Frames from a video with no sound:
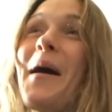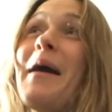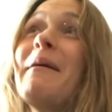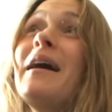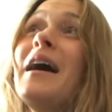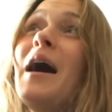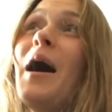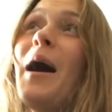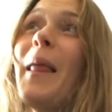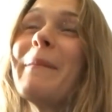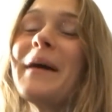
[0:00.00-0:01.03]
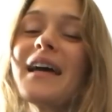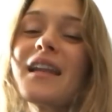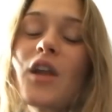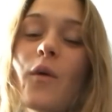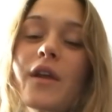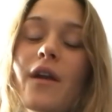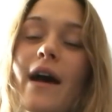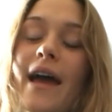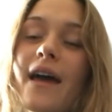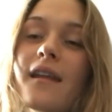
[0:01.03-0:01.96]
Uh, but no, you know,
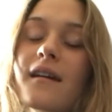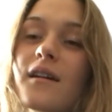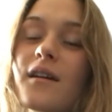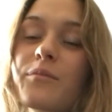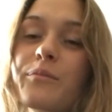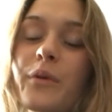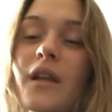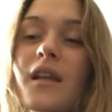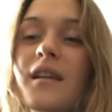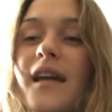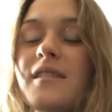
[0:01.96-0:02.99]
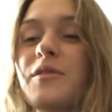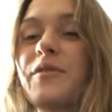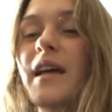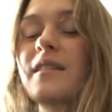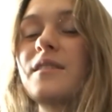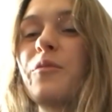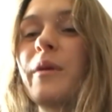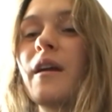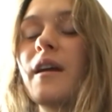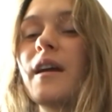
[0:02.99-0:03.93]
I had a pretty nice reflective
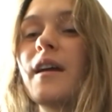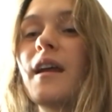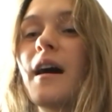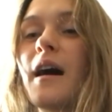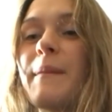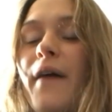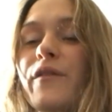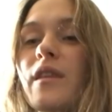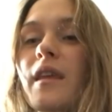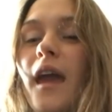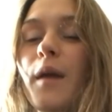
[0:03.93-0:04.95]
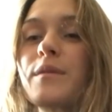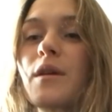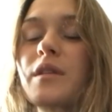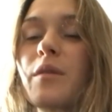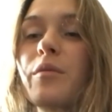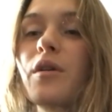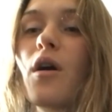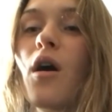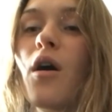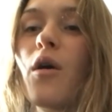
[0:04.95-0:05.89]
period um, after the game, so I was able to
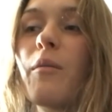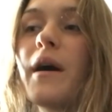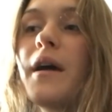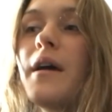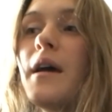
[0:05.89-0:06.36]
go home.